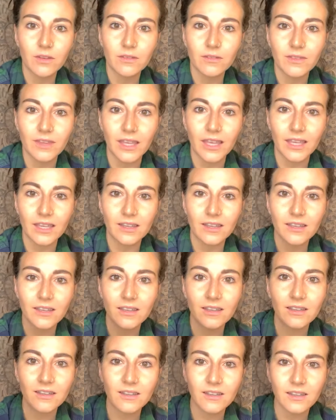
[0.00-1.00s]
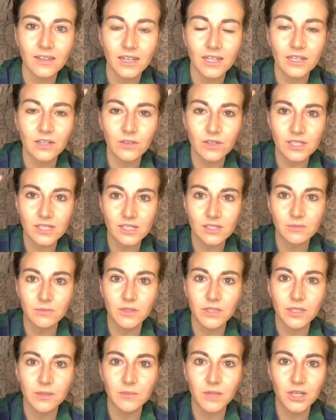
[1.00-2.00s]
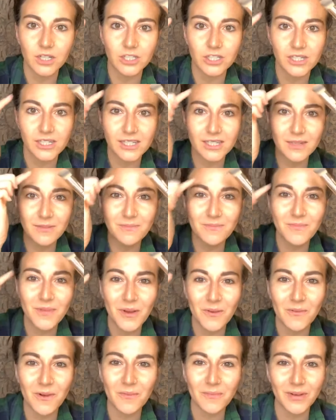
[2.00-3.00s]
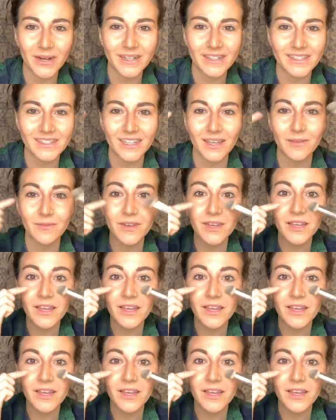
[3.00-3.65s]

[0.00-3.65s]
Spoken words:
Like, I know this is really obnoxious, but what brightens up?